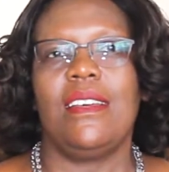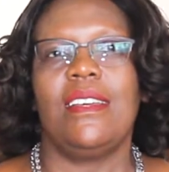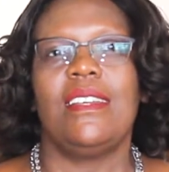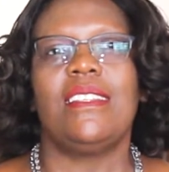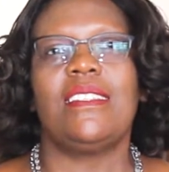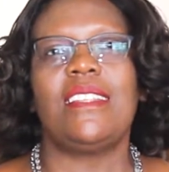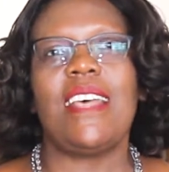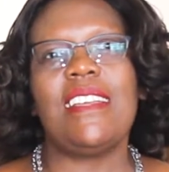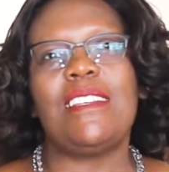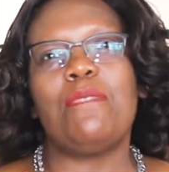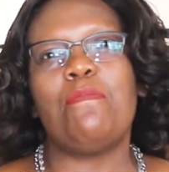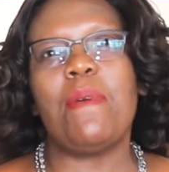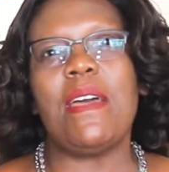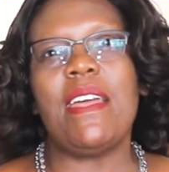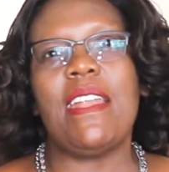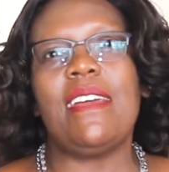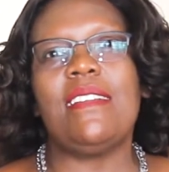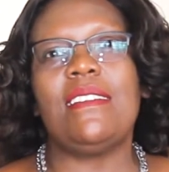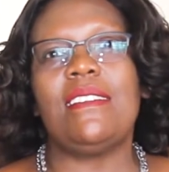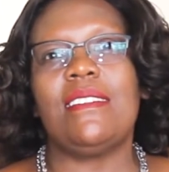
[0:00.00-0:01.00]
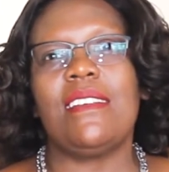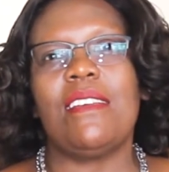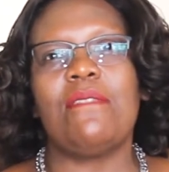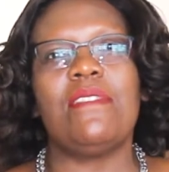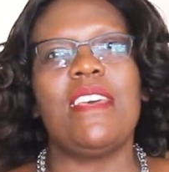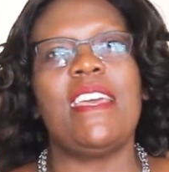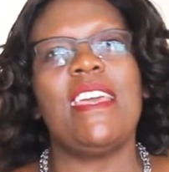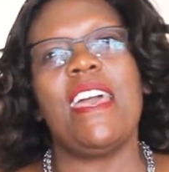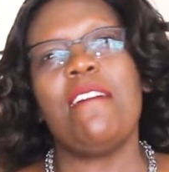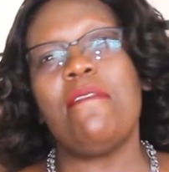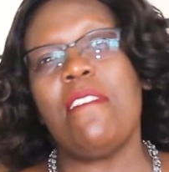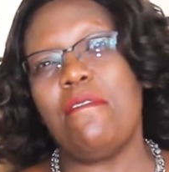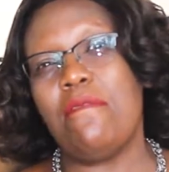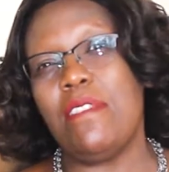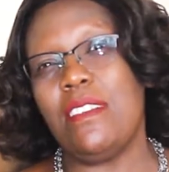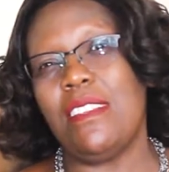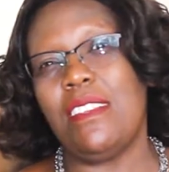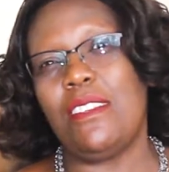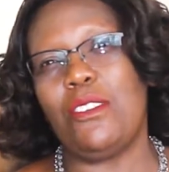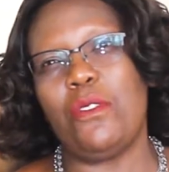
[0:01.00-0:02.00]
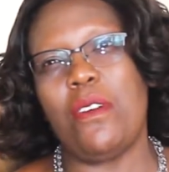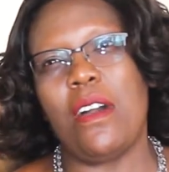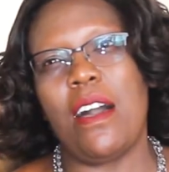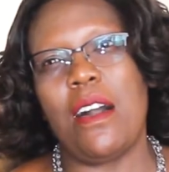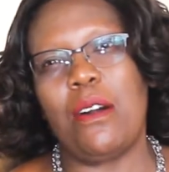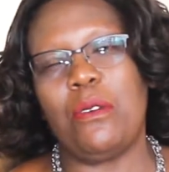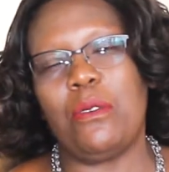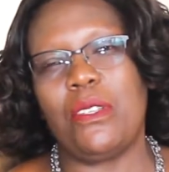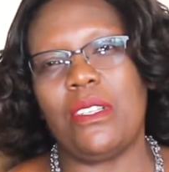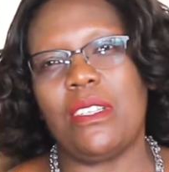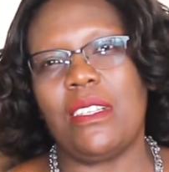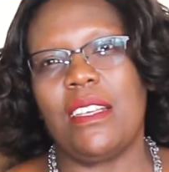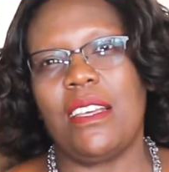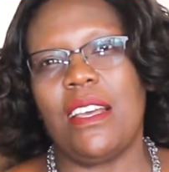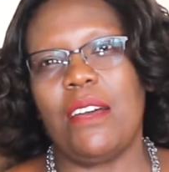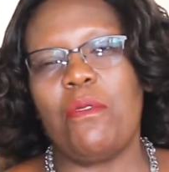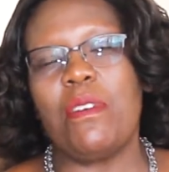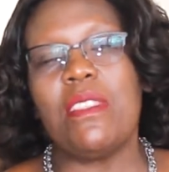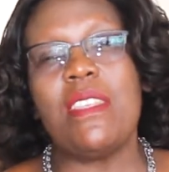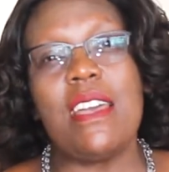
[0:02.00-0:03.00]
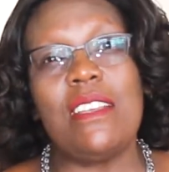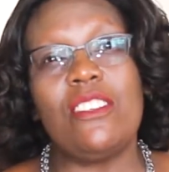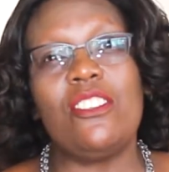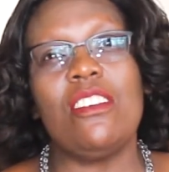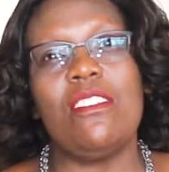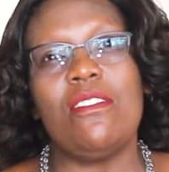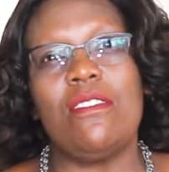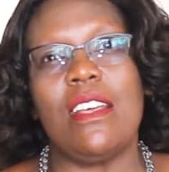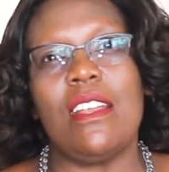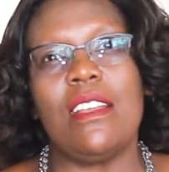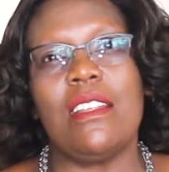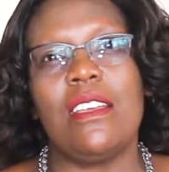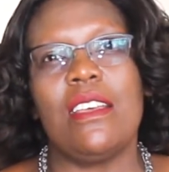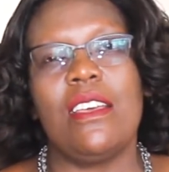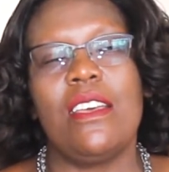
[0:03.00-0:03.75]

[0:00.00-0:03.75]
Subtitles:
Such parents, if they ever visit your house with their children,